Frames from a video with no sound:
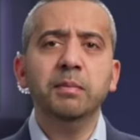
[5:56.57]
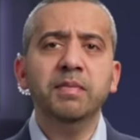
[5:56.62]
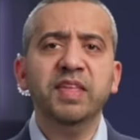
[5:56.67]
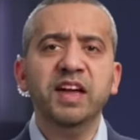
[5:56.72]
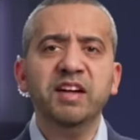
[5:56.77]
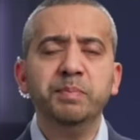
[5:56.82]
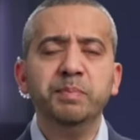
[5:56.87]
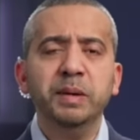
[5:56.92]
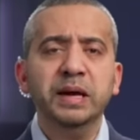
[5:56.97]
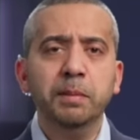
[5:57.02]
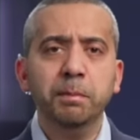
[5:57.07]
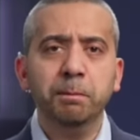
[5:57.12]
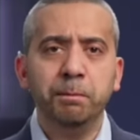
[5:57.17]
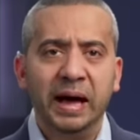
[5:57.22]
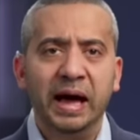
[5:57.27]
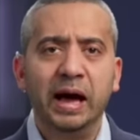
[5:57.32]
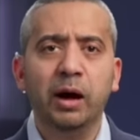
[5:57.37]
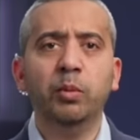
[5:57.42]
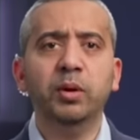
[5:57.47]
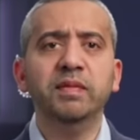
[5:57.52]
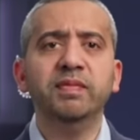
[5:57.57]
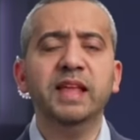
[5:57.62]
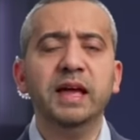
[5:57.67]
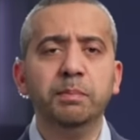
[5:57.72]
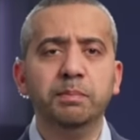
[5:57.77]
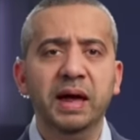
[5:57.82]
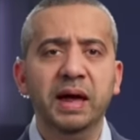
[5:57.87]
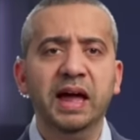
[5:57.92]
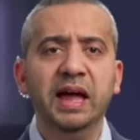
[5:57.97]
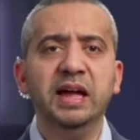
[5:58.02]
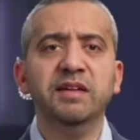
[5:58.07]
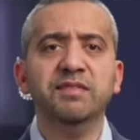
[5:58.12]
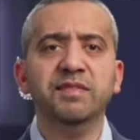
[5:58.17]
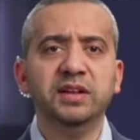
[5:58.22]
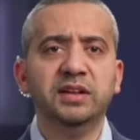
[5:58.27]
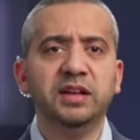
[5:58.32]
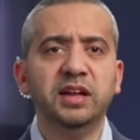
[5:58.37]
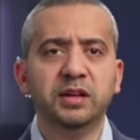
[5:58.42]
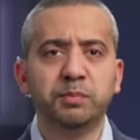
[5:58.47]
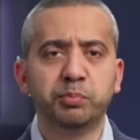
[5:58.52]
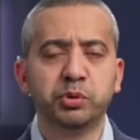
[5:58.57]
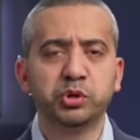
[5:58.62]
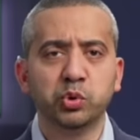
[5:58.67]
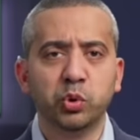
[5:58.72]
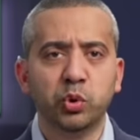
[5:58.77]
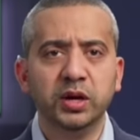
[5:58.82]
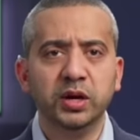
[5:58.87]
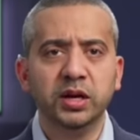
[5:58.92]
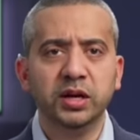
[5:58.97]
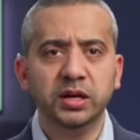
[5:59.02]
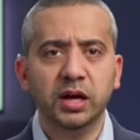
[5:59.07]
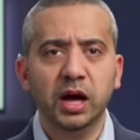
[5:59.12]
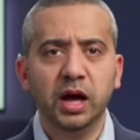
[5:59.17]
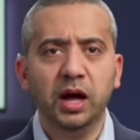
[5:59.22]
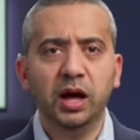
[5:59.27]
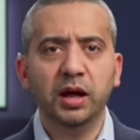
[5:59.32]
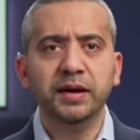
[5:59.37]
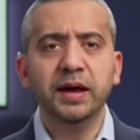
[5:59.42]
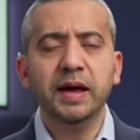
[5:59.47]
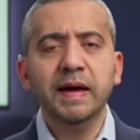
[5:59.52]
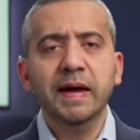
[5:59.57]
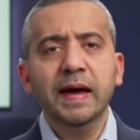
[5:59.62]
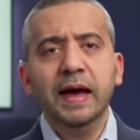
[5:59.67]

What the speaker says: They've been empowered. They behave as his Praetorian Guard.